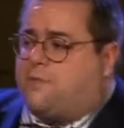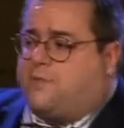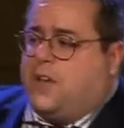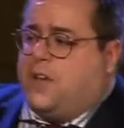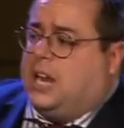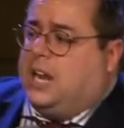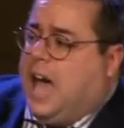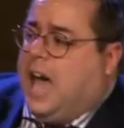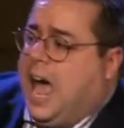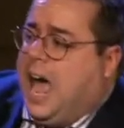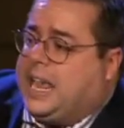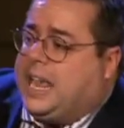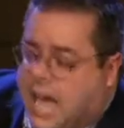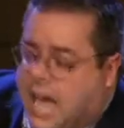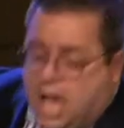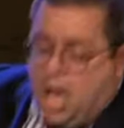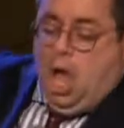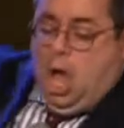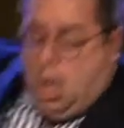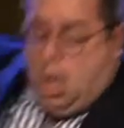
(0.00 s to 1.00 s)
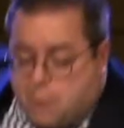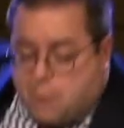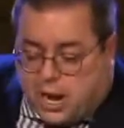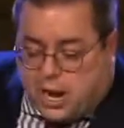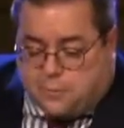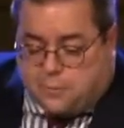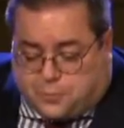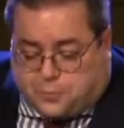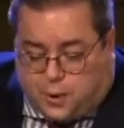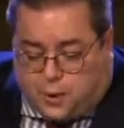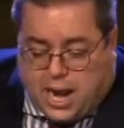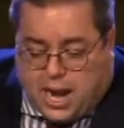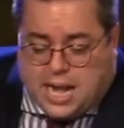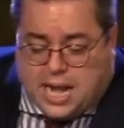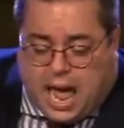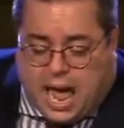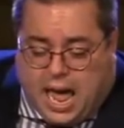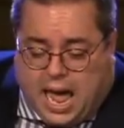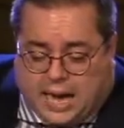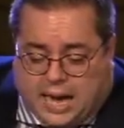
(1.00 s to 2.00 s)
you like. But in three
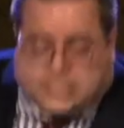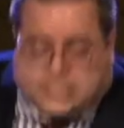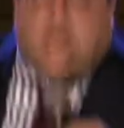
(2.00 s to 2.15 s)
days,